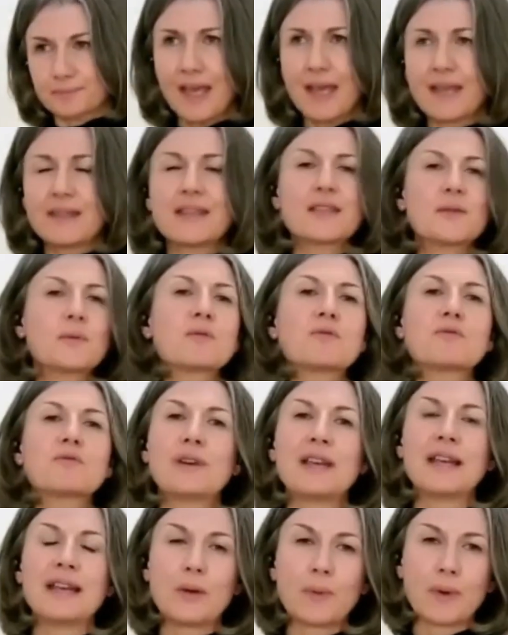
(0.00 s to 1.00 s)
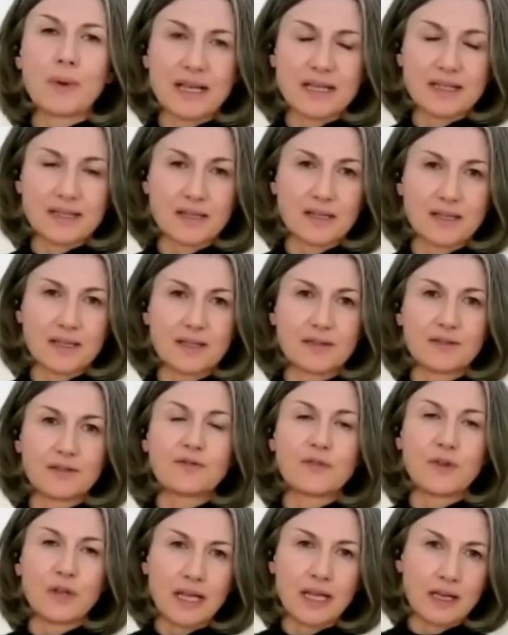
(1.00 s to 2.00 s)
And this was really when I started to
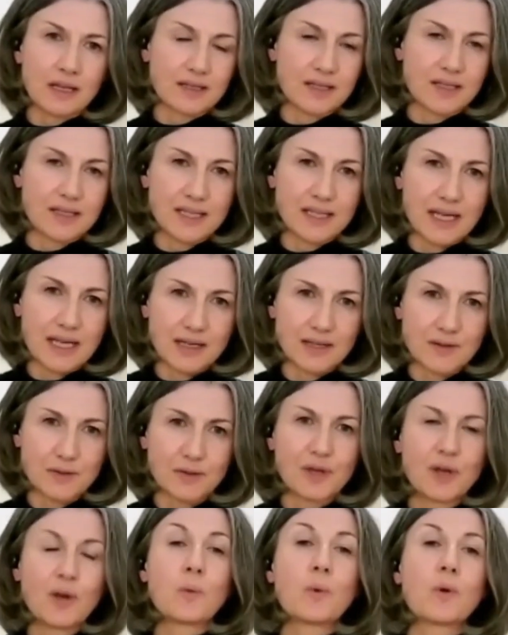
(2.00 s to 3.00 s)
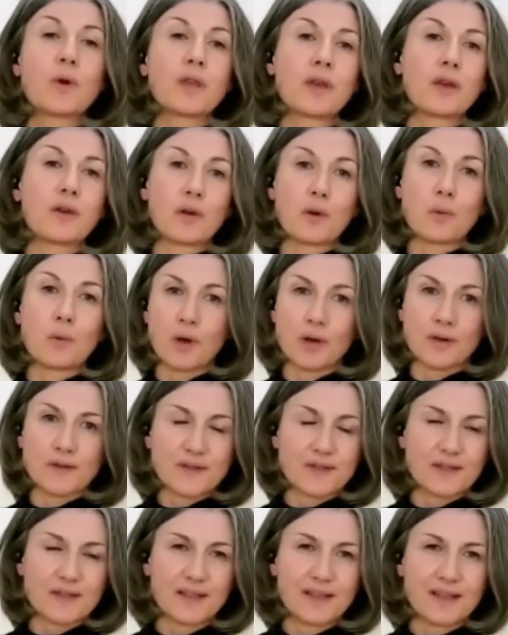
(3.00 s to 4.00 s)
fully understand what yoga
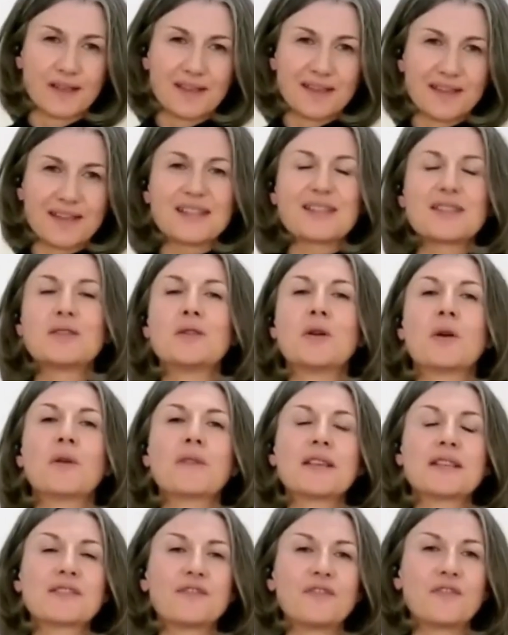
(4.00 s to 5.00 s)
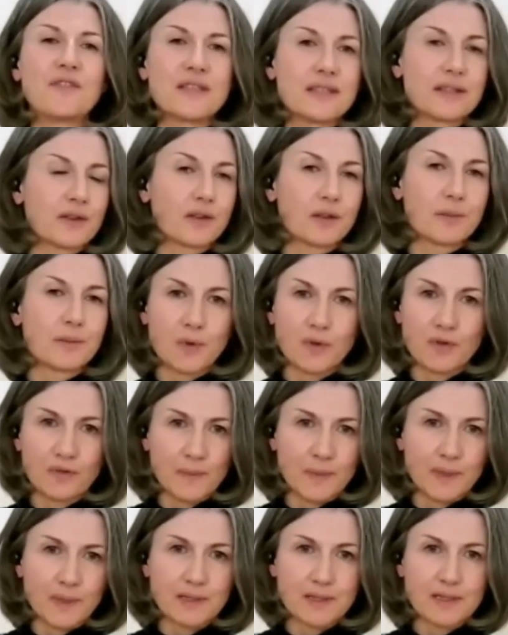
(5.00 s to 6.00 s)
was, that it's not this physical
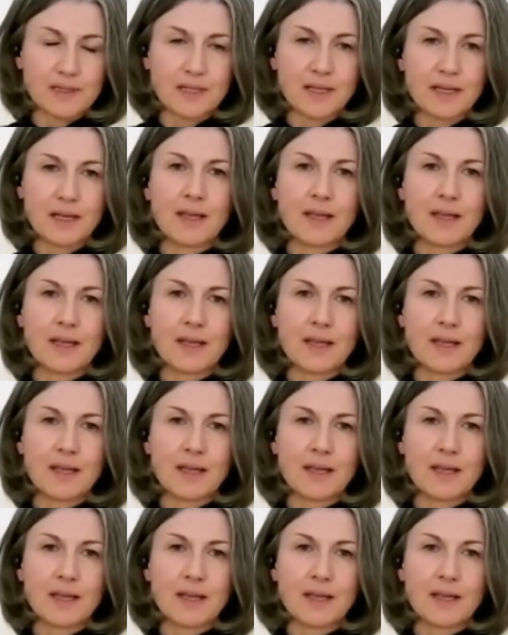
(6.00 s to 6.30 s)
movement,